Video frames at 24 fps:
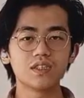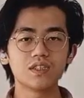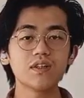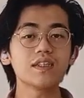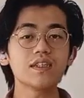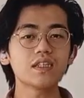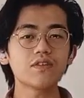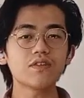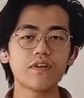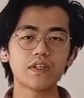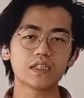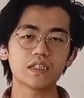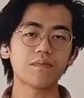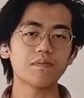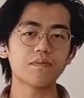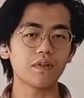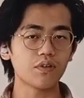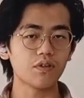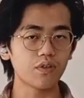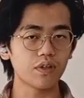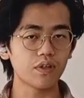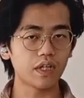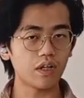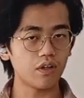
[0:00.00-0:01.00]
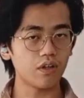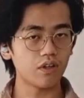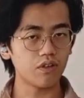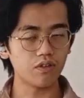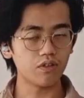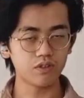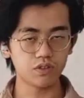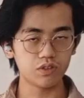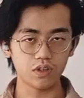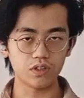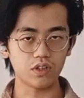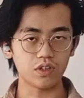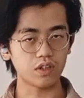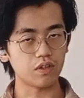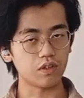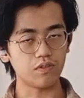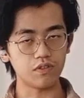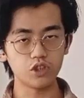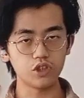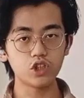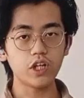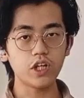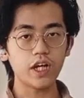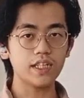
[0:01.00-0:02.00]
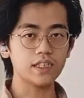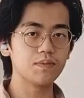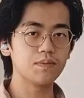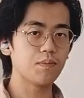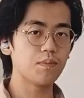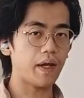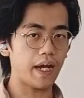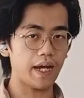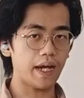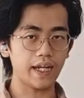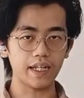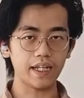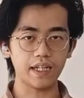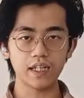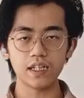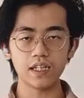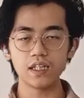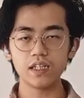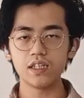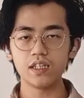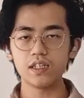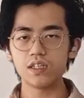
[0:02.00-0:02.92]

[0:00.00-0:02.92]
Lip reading: So let's say for example you go to a doctor with chest pain.